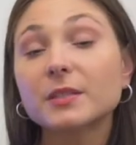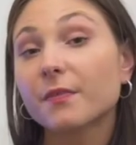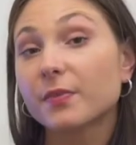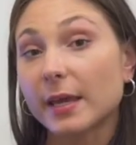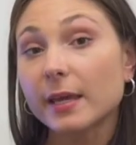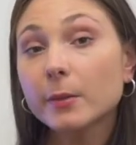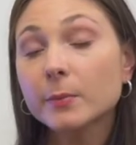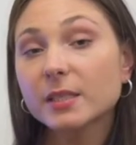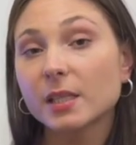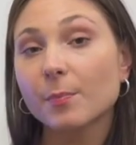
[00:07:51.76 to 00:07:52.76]
of
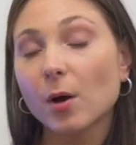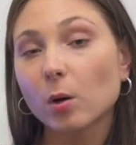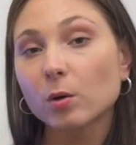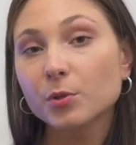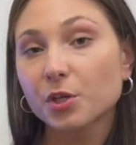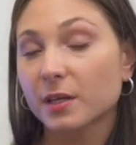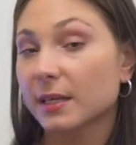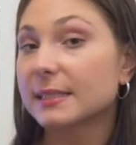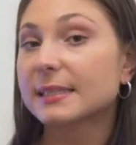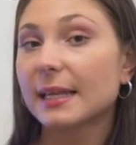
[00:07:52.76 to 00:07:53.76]
themes in the poem, you can
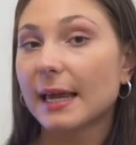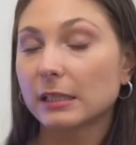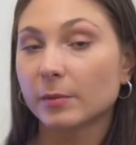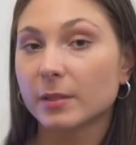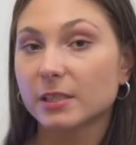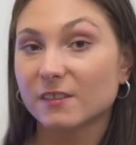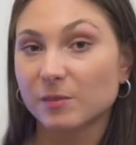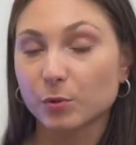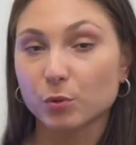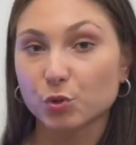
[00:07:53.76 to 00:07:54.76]
consider elements of
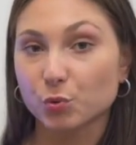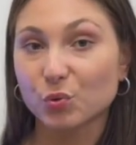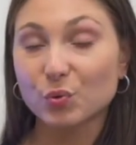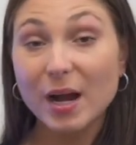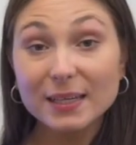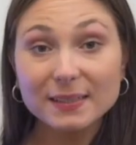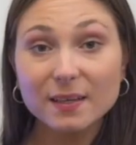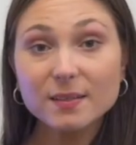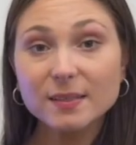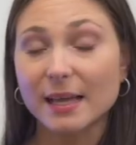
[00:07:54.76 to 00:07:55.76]
spiritual
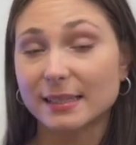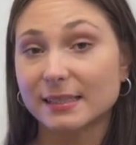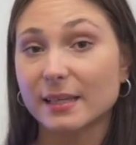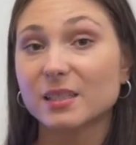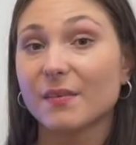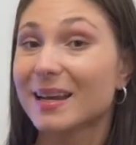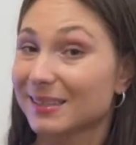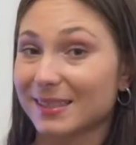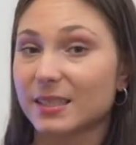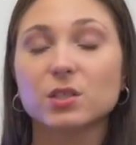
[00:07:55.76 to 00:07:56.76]
crisis, that sense of
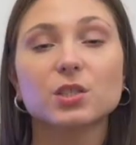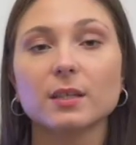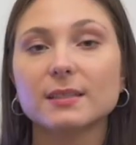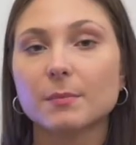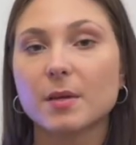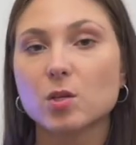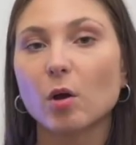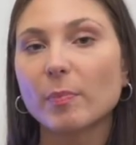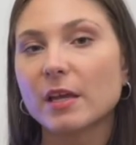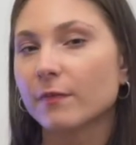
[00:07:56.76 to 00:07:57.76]
existentialism in
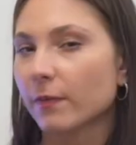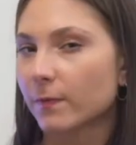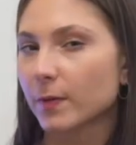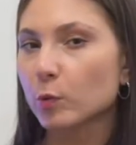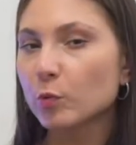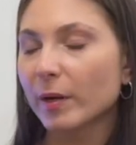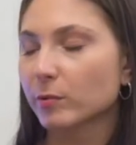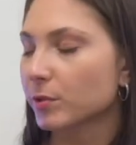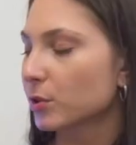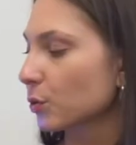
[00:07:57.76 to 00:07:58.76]
not being fulfilled by
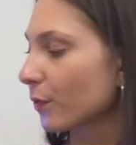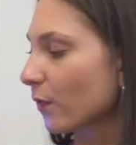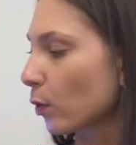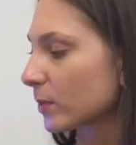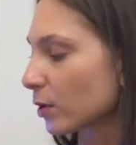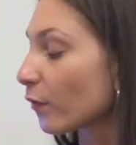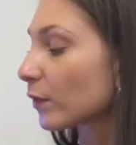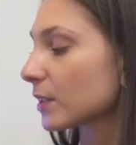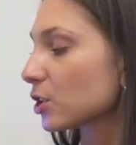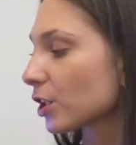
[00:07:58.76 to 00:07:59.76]
traditional forms
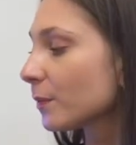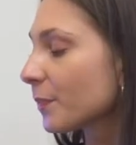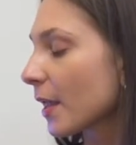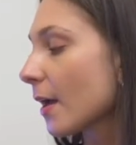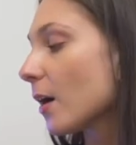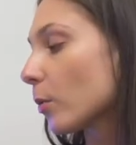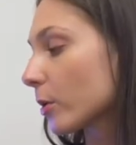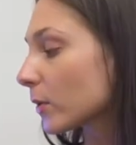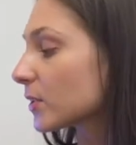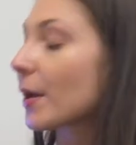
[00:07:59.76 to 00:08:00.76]
of religion.
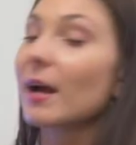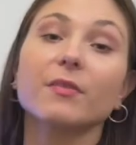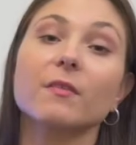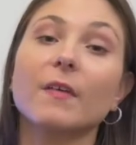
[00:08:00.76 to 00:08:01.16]
We also have the